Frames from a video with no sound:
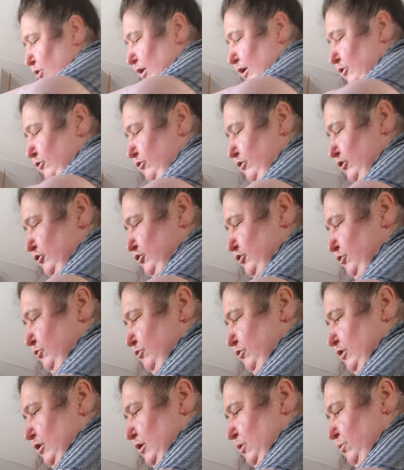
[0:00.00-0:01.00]
health
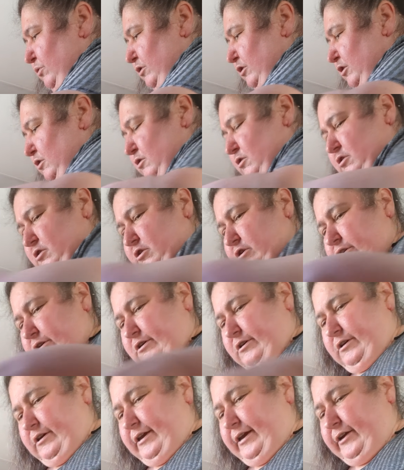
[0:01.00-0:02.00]
issues, you don't want
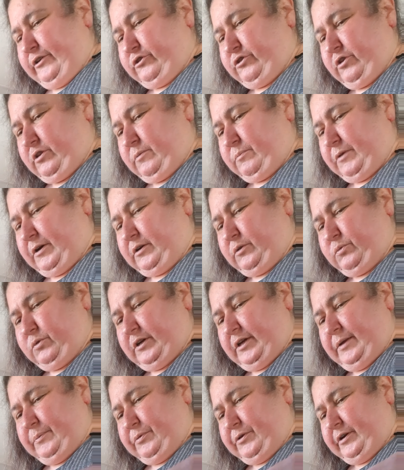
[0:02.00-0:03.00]
to add to them. I don't want
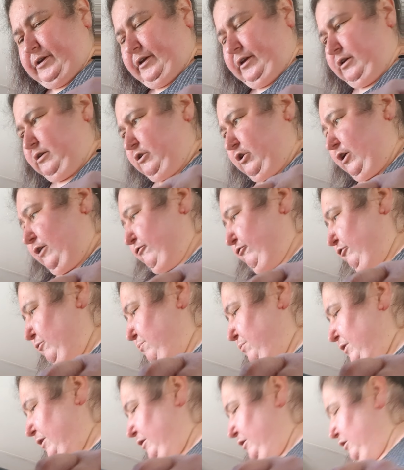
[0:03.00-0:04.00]
anybody, God
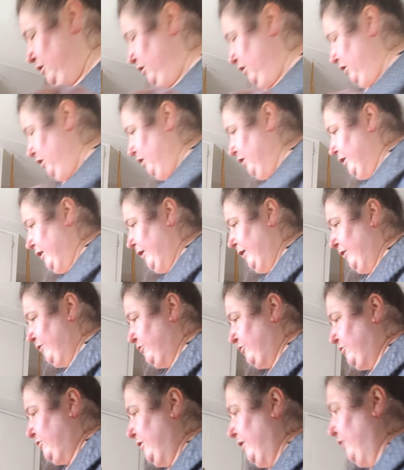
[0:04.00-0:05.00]
forbid, getting
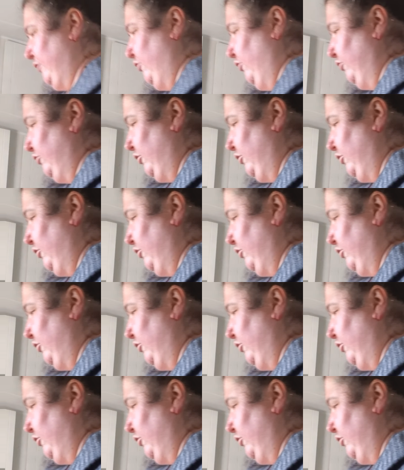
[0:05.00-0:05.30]
sick or